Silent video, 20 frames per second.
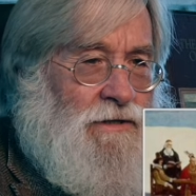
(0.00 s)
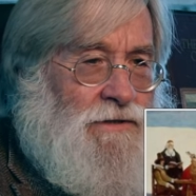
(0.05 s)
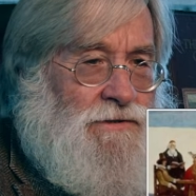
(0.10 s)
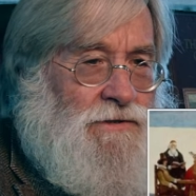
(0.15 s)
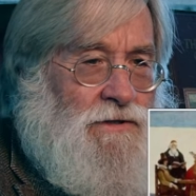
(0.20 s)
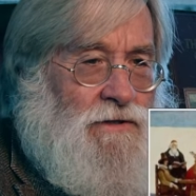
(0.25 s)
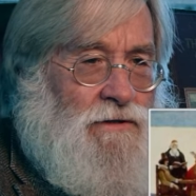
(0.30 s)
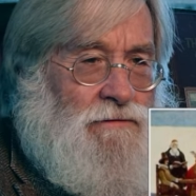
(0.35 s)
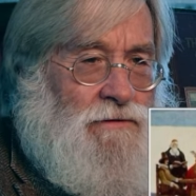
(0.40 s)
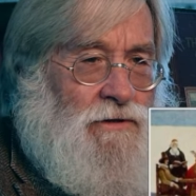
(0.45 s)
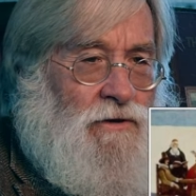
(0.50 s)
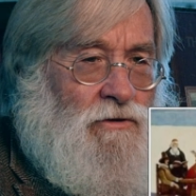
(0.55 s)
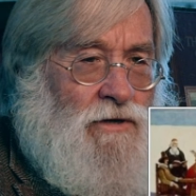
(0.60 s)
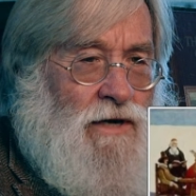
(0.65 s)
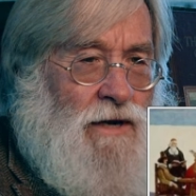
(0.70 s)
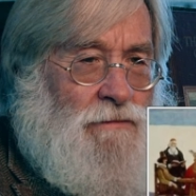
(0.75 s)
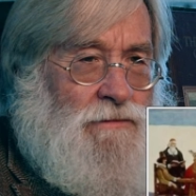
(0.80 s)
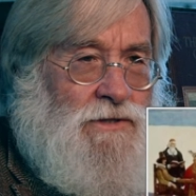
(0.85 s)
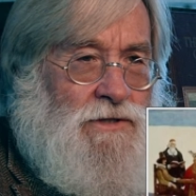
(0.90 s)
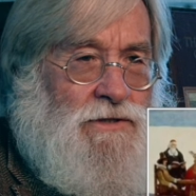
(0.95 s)
So the whole
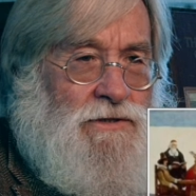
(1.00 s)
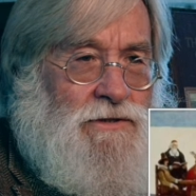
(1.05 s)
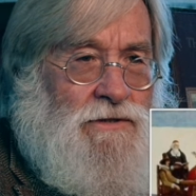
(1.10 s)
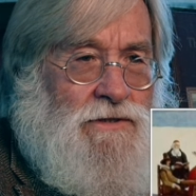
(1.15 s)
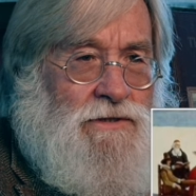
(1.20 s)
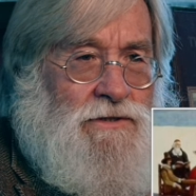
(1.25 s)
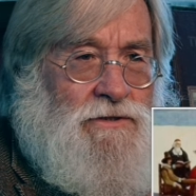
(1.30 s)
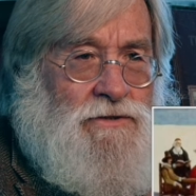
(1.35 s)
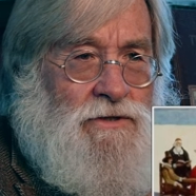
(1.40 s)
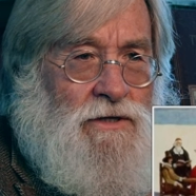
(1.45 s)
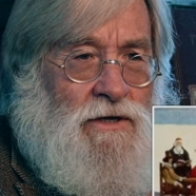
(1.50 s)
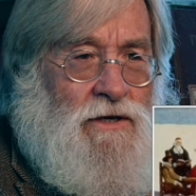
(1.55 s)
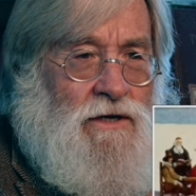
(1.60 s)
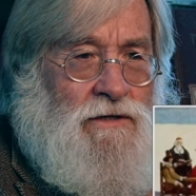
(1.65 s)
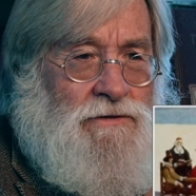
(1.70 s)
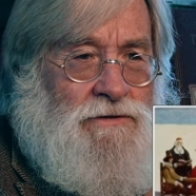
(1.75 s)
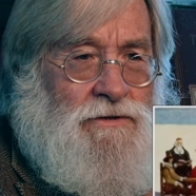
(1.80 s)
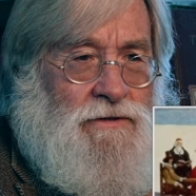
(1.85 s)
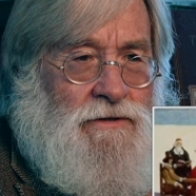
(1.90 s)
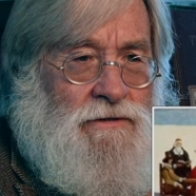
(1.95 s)
composition is
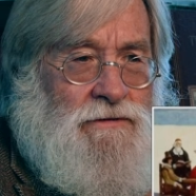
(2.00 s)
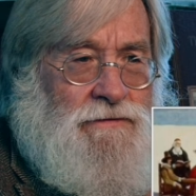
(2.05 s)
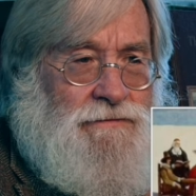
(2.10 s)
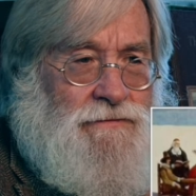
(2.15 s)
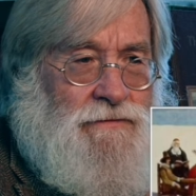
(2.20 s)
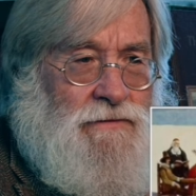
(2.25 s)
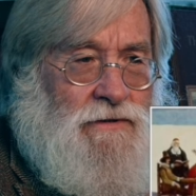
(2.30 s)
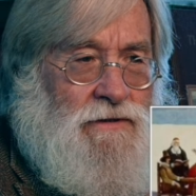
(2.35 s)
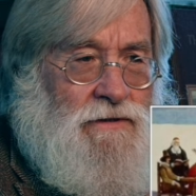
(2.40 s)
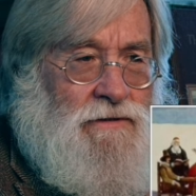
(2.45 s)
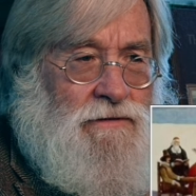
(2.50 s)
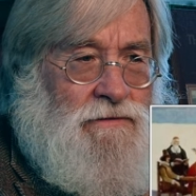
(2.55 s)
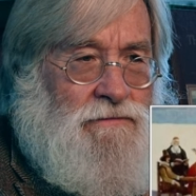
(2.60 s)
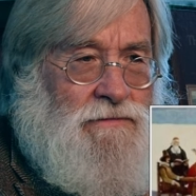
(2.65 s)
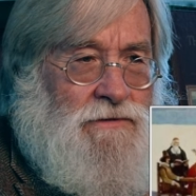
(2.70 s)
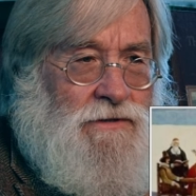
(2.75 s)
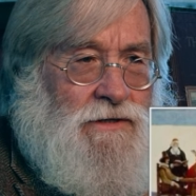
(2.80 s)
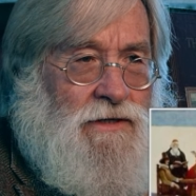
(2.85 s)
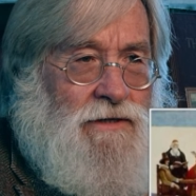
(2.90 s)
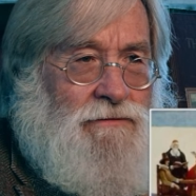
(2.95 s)
altered in
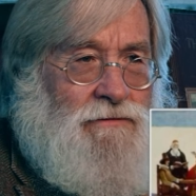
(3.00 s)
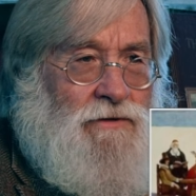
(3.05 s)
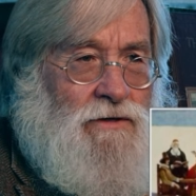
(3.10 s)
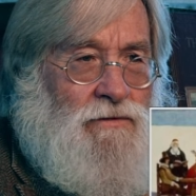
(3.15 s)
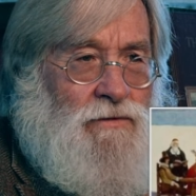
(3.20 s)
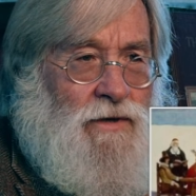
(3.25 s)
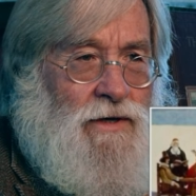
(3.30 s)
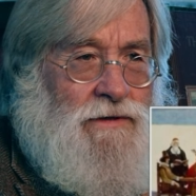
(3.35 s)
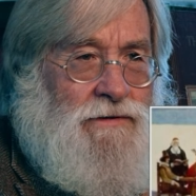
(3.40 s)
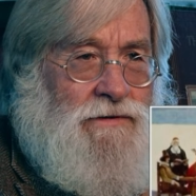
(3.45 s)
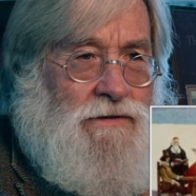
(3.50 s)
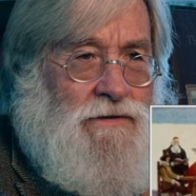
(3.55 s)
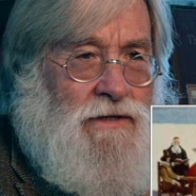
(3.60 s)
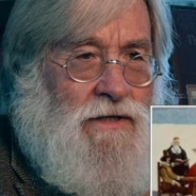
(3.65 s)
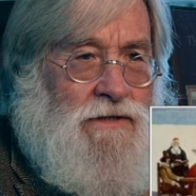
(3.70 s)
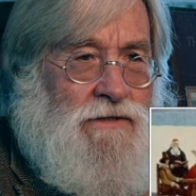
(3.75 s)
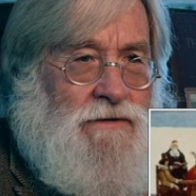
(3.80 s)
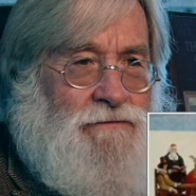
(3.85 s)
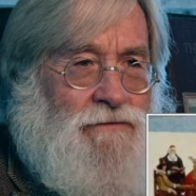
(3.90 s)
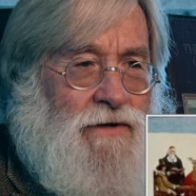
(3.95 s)
significant ways. It
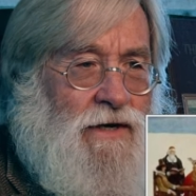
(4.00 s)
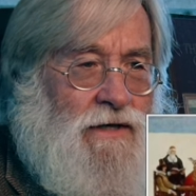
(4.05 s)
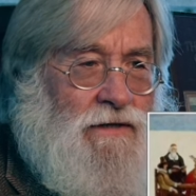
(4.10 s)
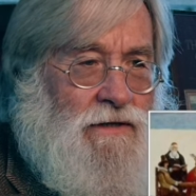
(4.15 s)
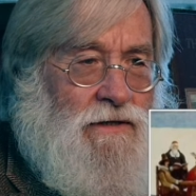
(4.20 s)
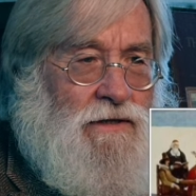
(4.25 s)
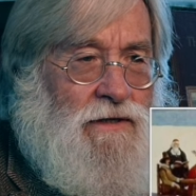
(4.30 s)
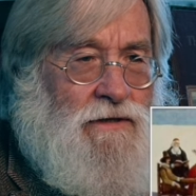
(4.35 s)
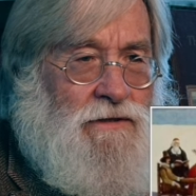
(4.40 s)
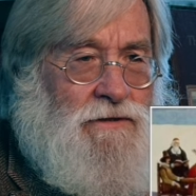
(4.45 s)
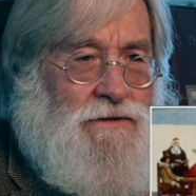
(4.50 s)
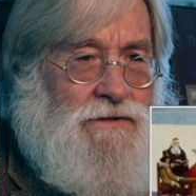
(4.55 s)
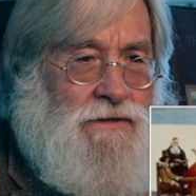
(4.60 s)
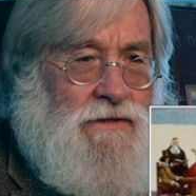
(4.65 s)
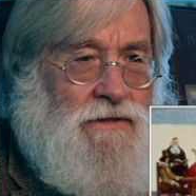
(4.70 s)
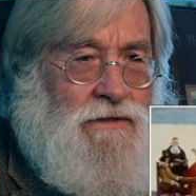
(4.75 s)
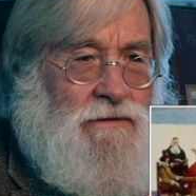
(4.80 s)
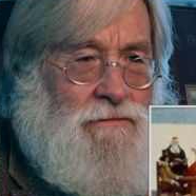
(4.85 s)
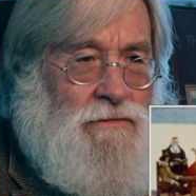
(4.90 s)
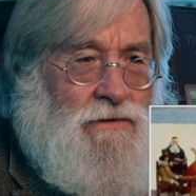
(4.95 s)
does affect the color
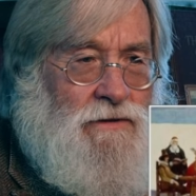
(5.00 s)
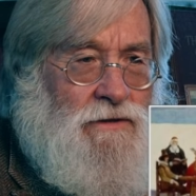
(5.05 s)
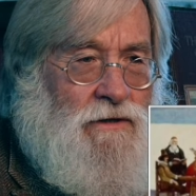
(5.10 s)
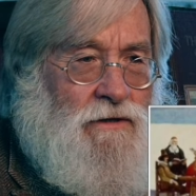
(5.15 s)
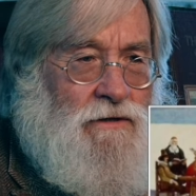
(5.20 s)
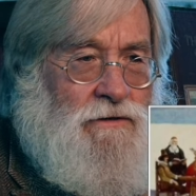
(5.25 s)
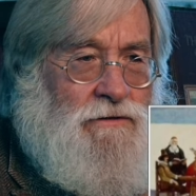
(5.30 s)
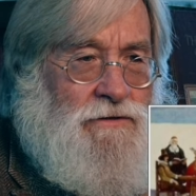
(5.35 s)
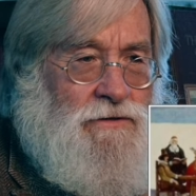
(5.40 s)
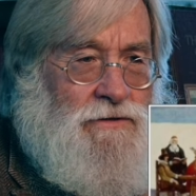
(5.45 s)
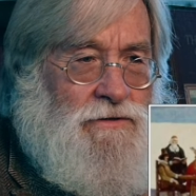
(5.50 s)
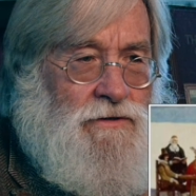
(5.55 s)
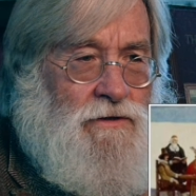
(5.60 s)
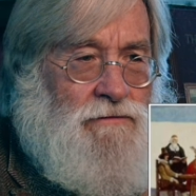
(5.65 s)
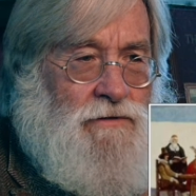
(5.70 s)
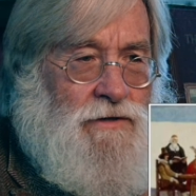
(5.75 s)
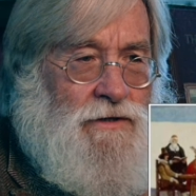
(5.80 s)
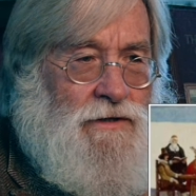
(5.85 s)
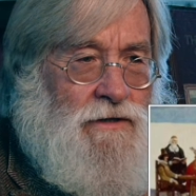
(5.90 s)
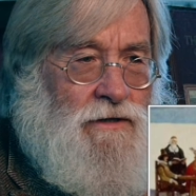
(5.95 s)
scheme. The oranges
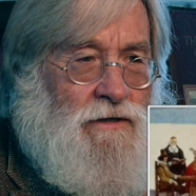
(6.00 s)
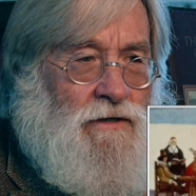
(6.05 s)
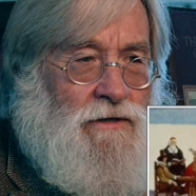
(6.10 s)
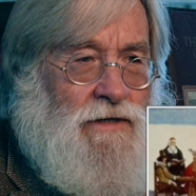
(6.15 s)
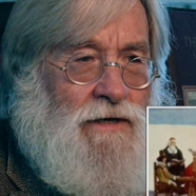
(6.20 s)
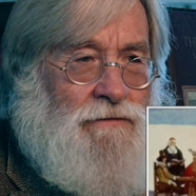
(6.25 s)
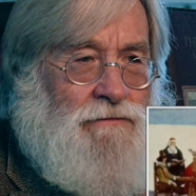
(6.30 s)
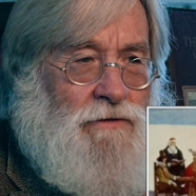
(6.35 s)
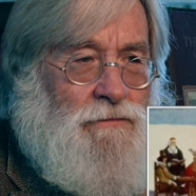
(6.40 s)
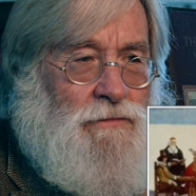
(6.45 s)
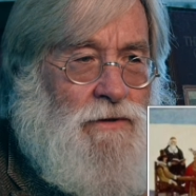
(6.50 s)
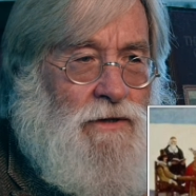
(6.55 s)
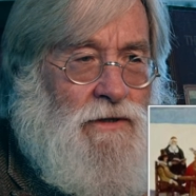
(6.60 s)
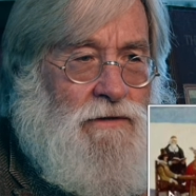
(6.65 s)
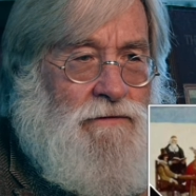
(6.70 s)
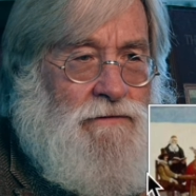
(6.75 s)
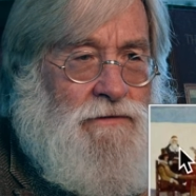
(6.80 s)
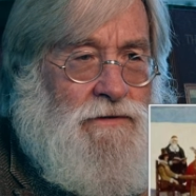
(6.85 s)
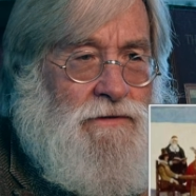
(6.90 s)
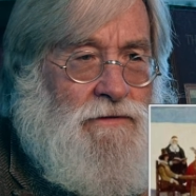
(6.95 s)
over here are definitely
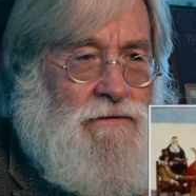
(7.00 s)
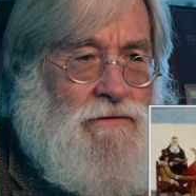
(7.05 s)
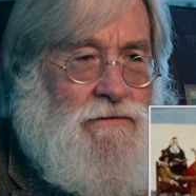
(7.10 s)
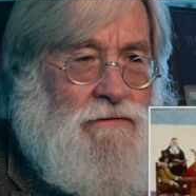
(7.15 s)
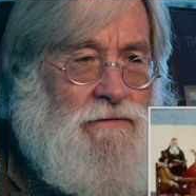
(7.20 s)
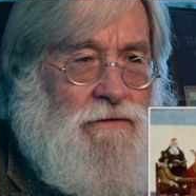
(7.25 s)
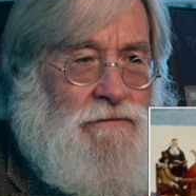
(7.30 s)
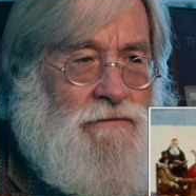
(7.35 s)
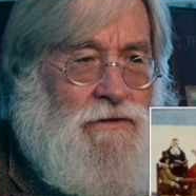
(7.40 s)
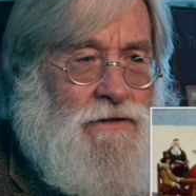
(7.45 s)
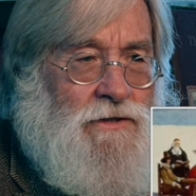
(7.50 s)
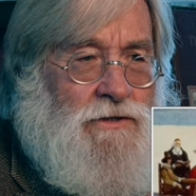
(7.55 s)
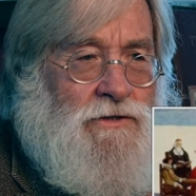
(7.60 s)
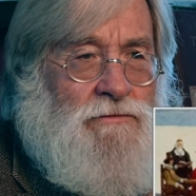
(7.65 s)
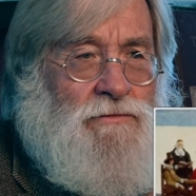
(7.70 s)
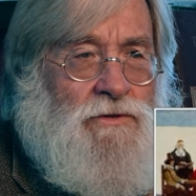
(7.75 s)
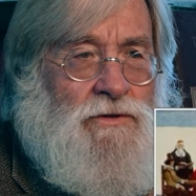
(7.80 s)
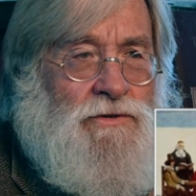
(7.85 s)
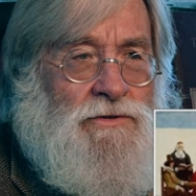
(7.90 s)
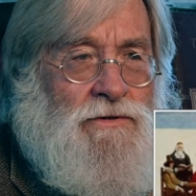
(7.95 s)
part of the of the
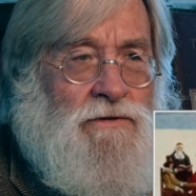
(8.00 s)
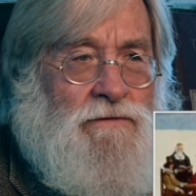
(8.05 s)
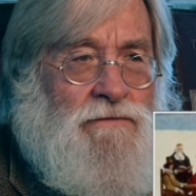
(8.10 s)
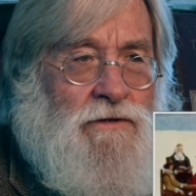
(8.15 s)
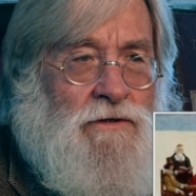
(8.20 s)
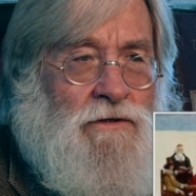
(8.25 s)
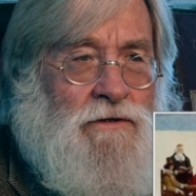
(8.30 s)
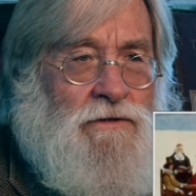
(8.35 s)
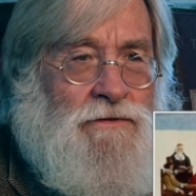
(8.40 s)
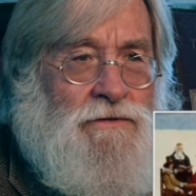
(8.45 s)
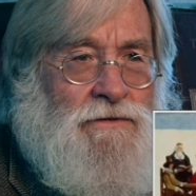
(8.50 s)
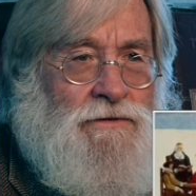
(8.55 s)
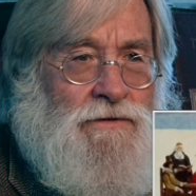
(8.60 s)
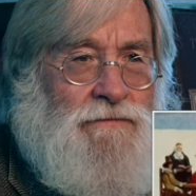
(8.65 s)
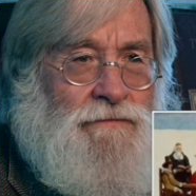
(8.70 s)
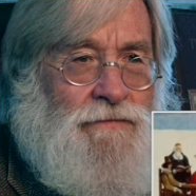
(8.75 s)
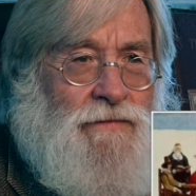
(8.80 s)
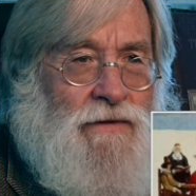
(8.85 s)
distribution of the oranges.